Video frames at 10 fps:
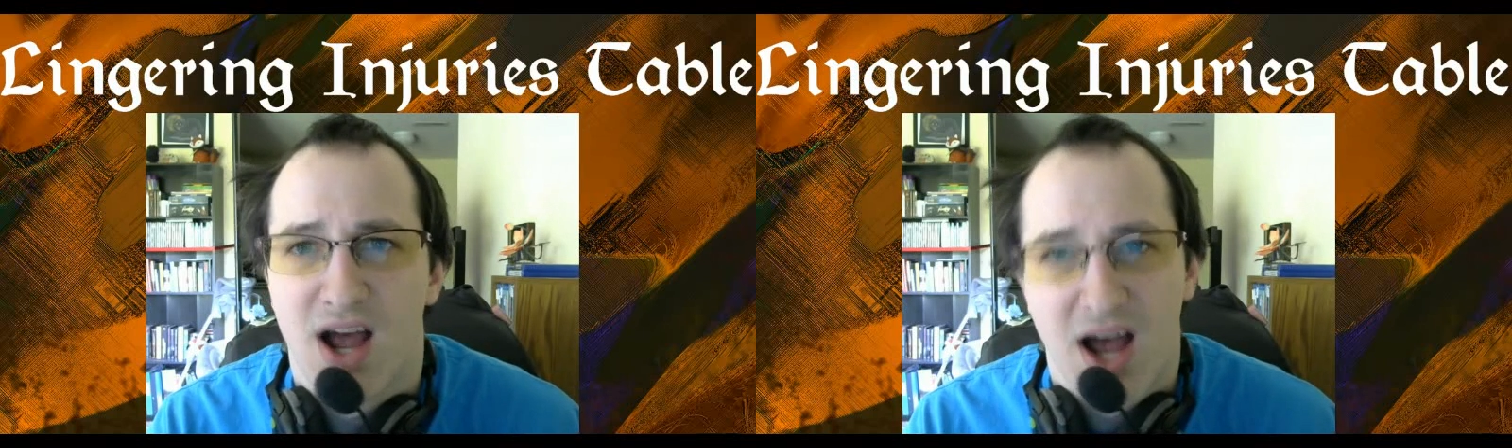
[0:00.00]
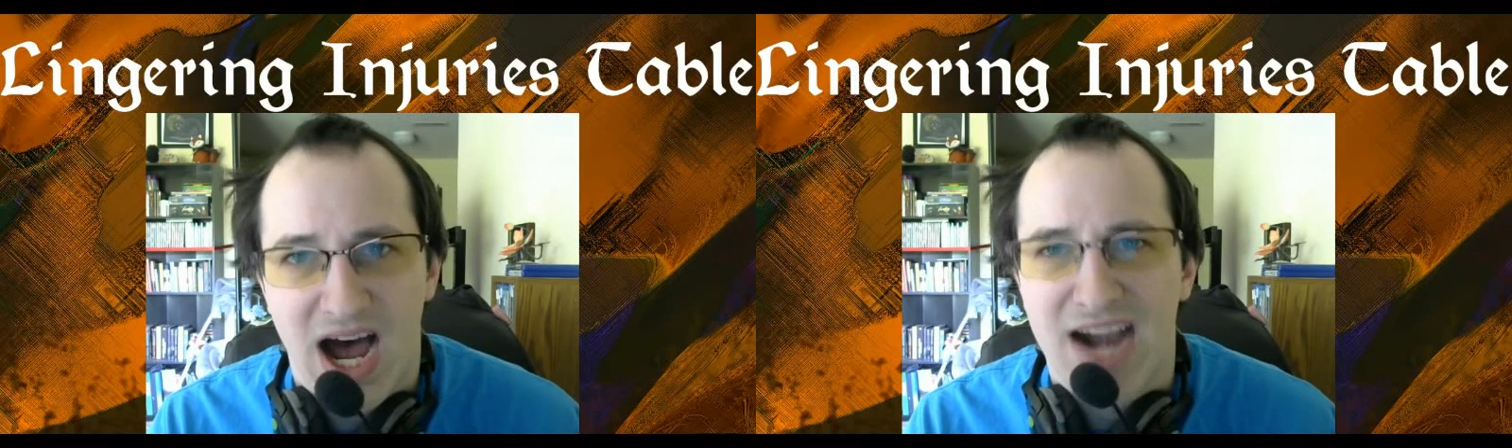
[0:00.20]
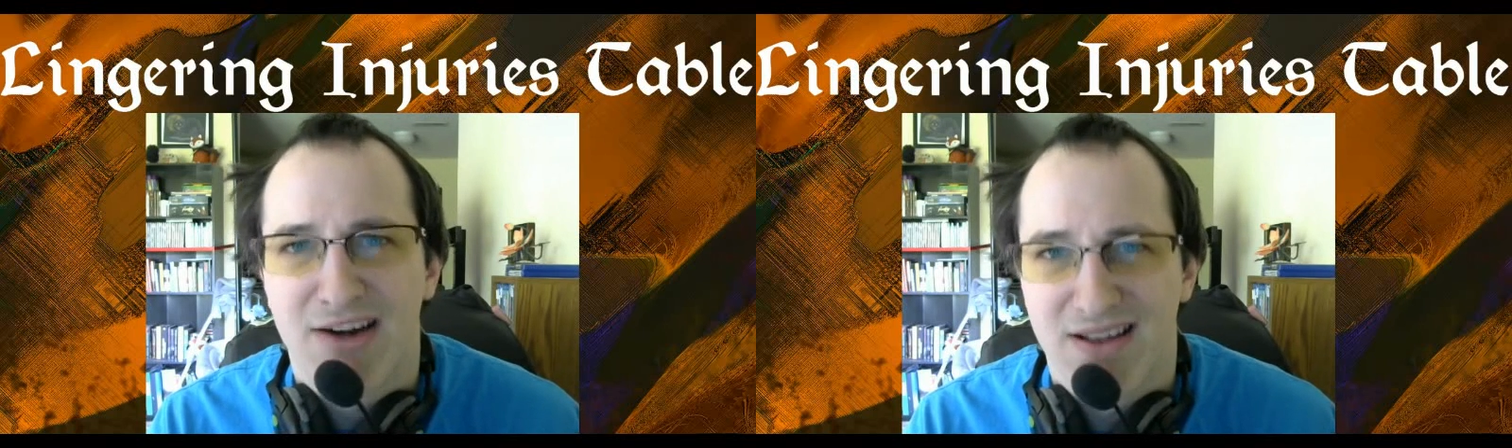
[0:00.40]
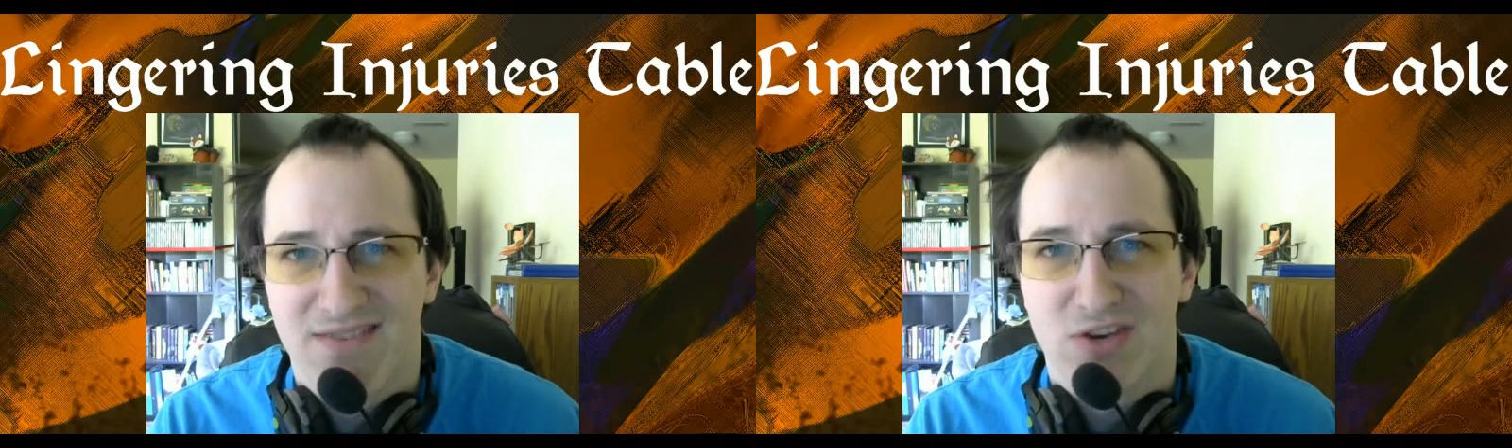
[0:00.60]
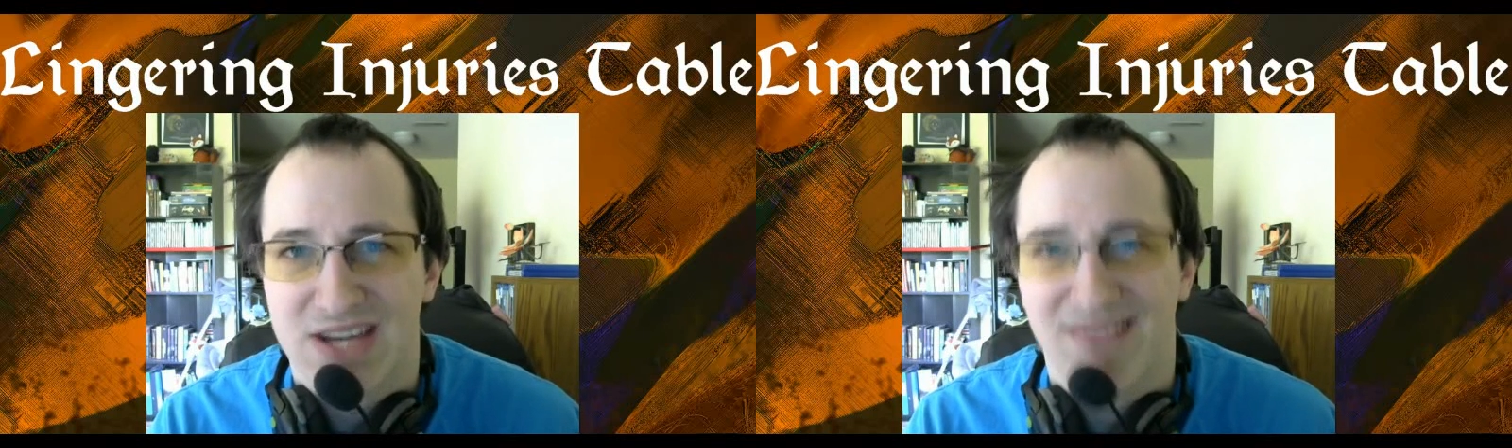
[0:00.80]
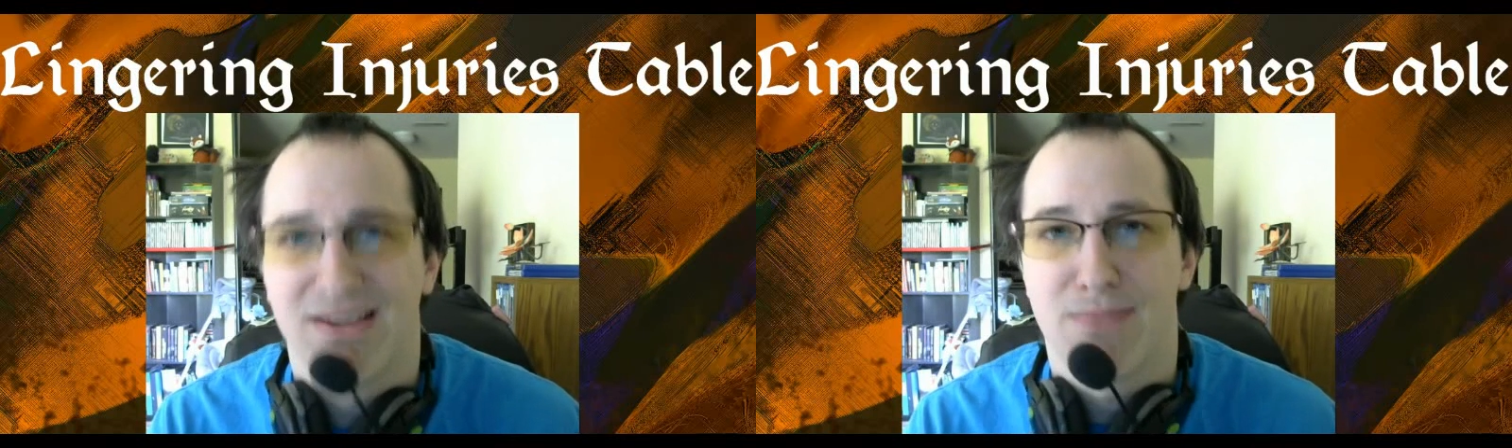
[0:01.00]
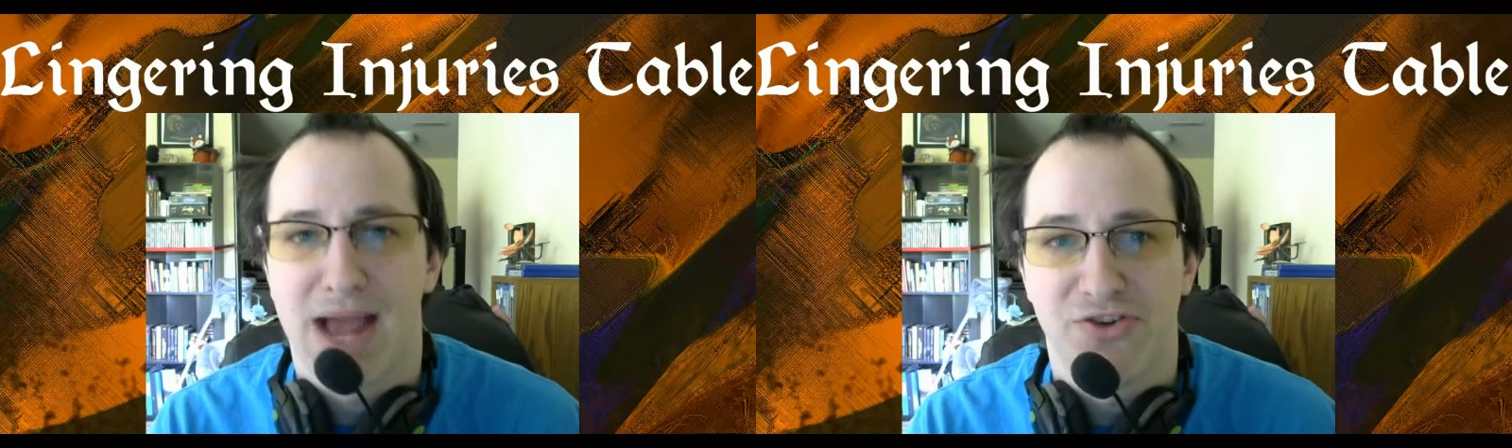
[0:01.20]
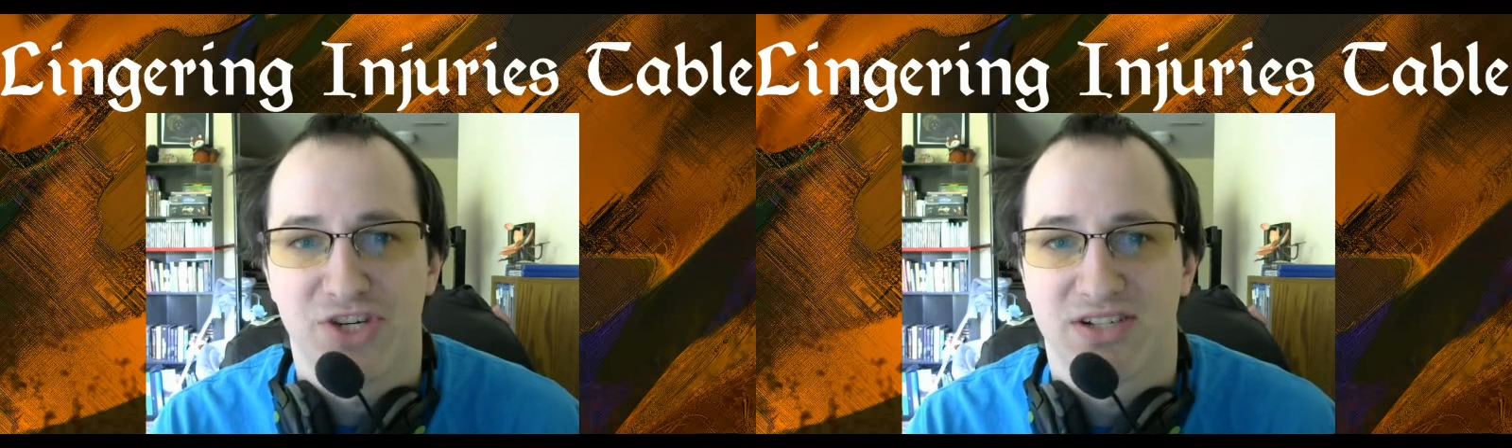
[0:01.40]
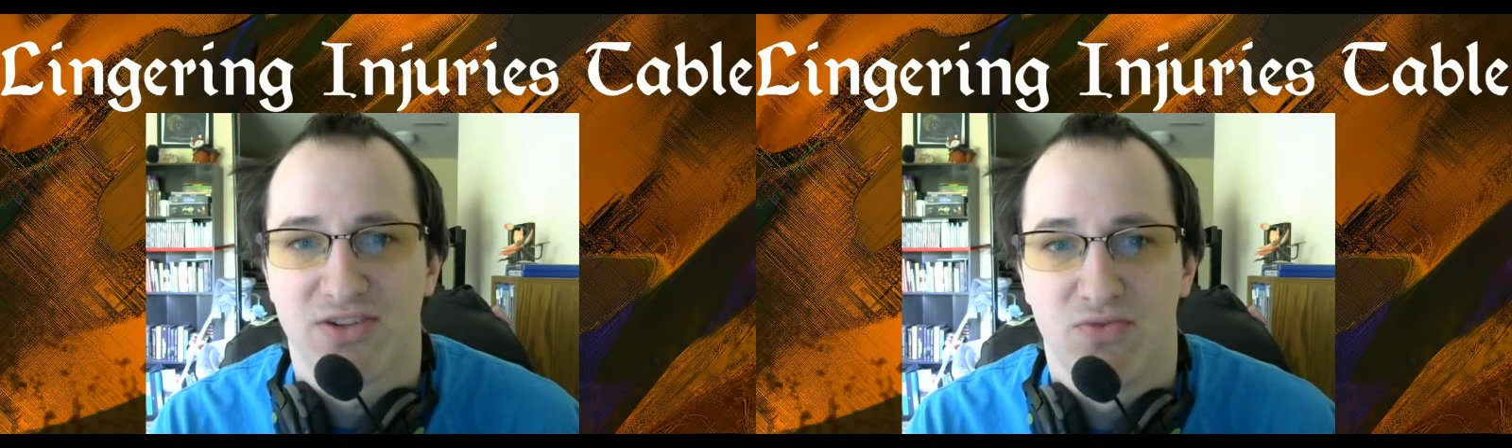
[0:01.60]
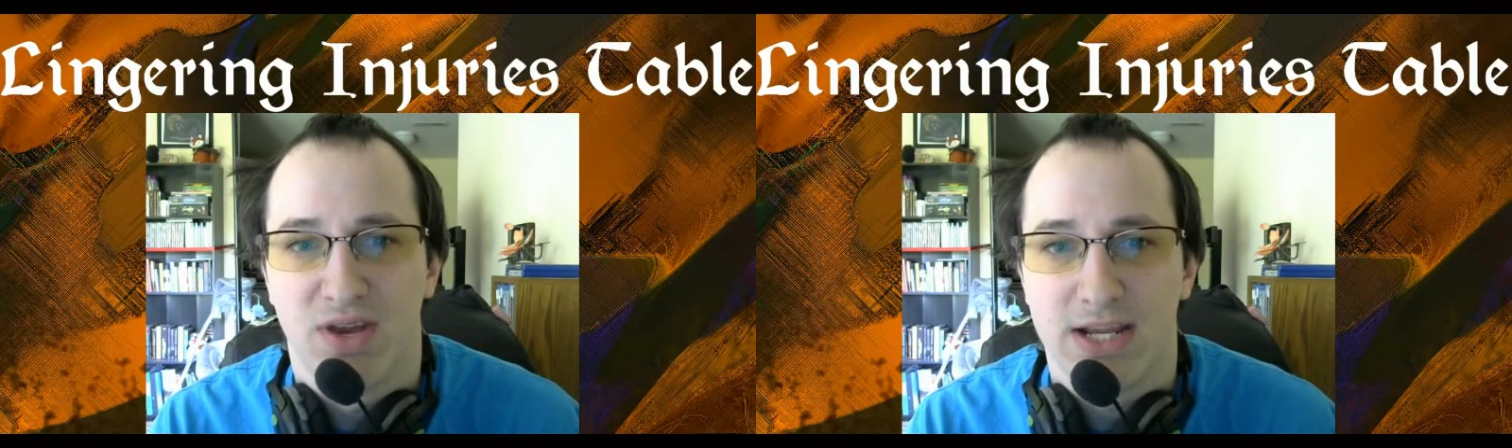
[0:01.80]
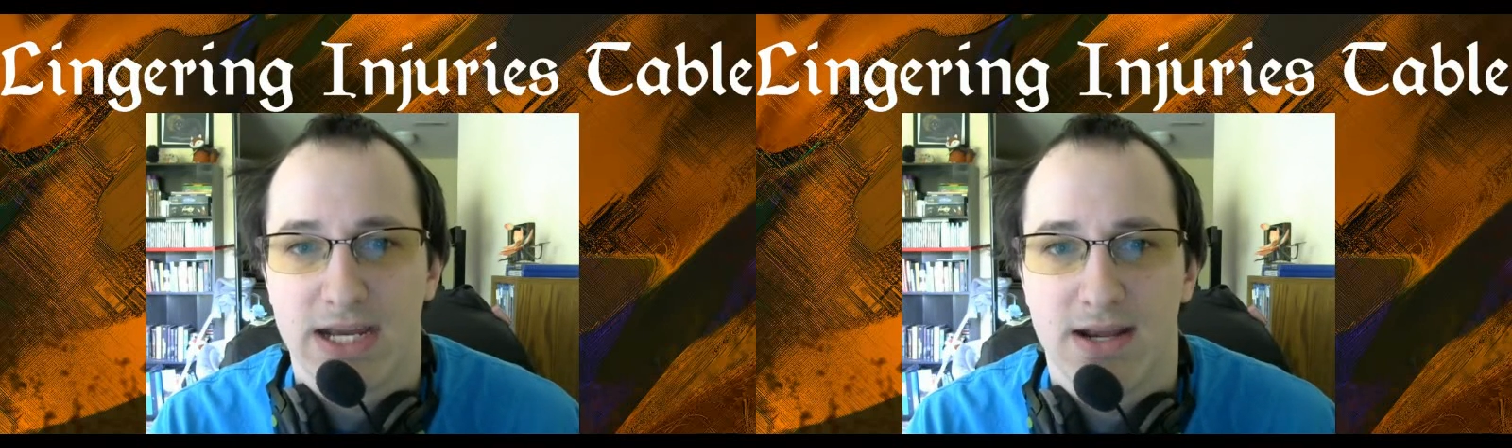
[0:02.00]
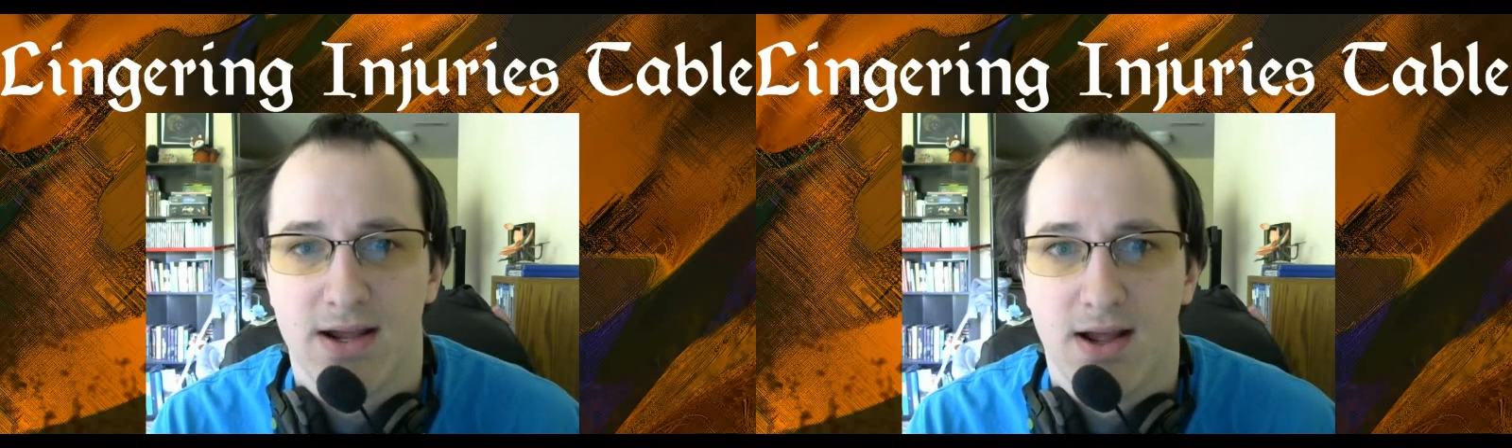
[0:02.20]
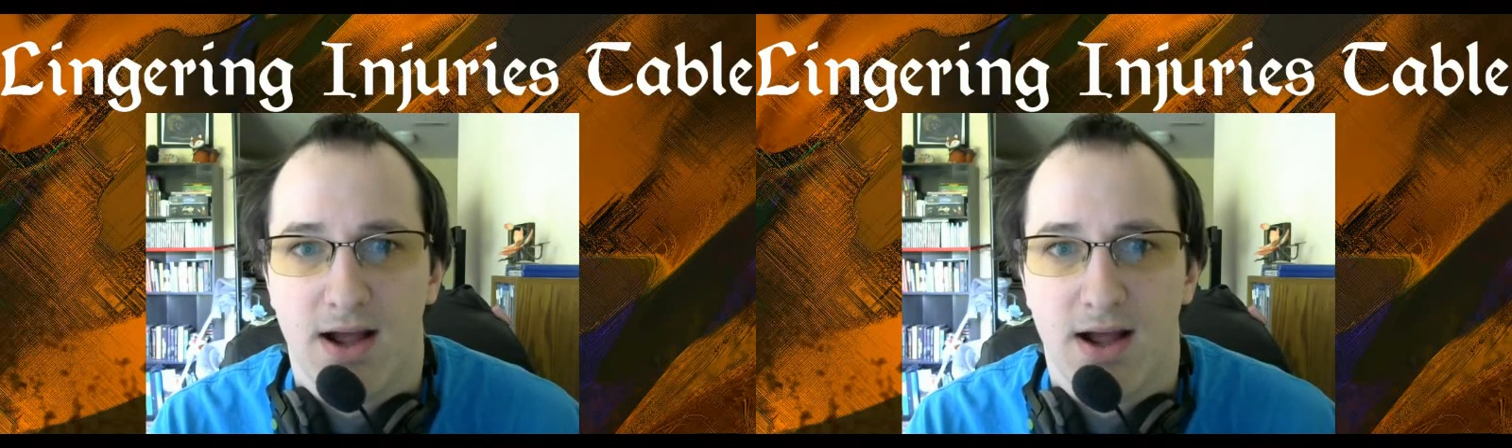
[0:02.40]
higher level healing magic to really